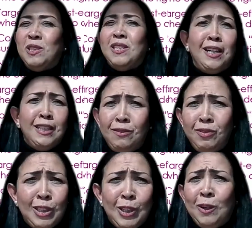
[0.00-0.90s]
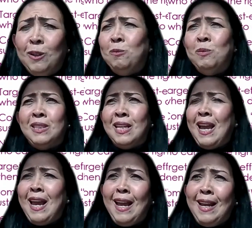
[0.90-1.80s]
scientific terms
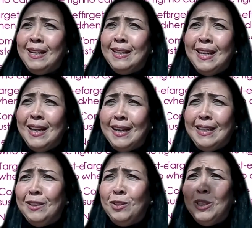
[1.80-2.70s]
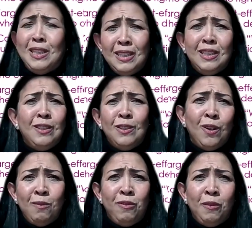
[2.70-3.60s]
and, just things that they're
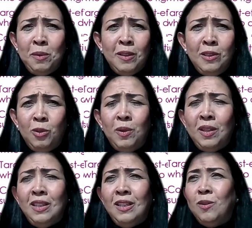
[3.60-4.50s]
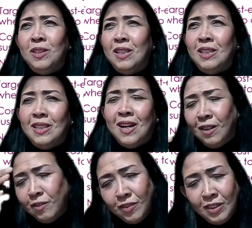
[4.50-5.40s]
not familiar with, it's
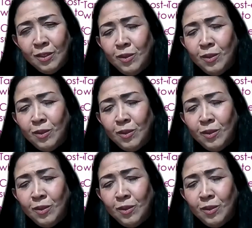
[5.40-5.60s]
kind of,